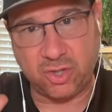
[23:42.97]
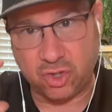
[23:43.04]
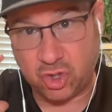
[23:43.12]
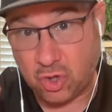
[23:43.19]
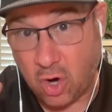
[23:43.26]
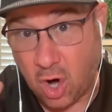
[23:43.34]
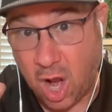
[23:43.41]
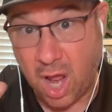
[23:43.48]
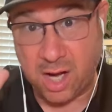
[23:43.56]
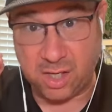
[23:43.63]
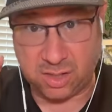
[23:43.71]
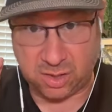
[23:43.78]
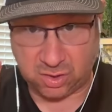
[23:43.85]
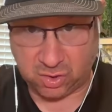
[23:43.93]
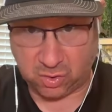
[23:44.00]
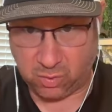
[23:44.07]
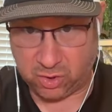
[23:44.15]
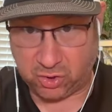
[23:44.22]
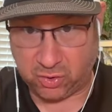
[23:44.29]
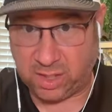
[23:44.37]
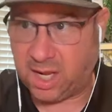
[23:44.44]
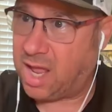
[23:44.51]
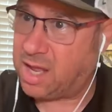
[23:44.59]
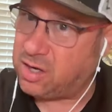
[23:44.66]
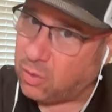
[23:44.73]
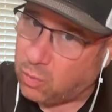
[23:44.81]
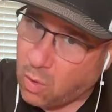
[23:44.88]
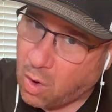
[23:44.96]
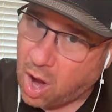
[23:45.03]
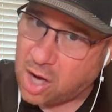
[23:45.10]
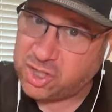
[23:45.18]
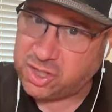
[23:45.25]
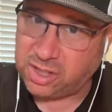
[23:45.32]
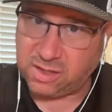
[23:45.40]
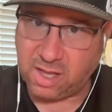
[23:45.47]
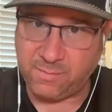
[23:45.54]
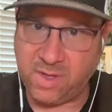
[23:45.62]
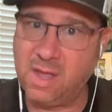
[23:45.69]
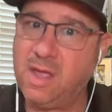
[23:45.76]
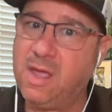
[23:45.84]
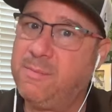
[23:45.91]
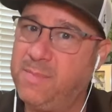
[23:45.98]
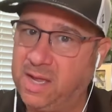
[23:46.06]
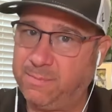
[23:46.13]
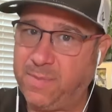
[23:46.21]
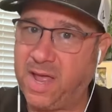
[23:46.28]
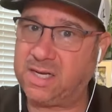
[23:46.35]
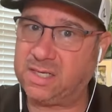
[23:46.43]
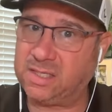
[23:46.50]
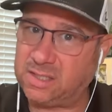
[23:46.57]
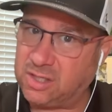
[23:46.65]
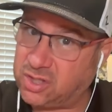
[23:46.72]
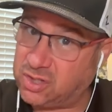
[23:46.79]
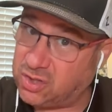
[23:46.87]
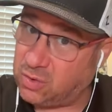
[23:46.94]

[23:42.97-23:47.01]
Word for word: You're trying to do what you can. You're watching them make bad decisions.